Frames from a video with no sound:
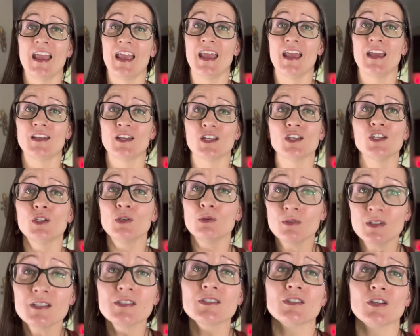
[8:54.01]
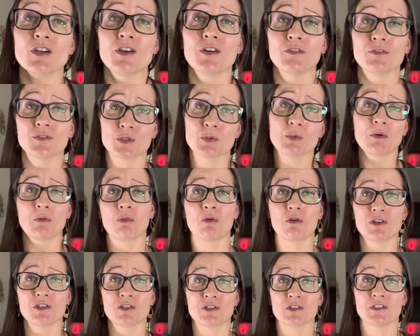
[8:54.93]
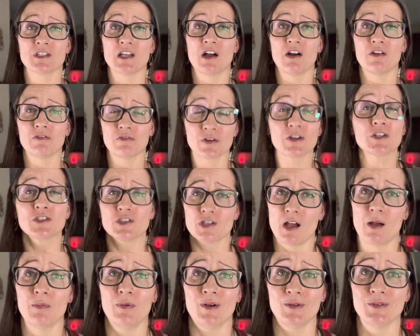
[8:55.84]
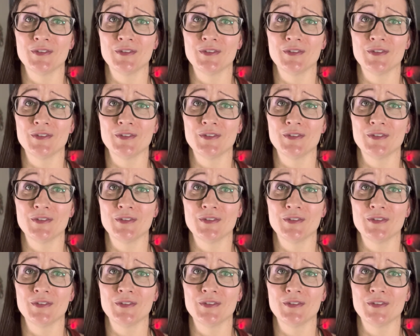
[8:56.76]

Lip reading: and you deserve to reward yourself for a job well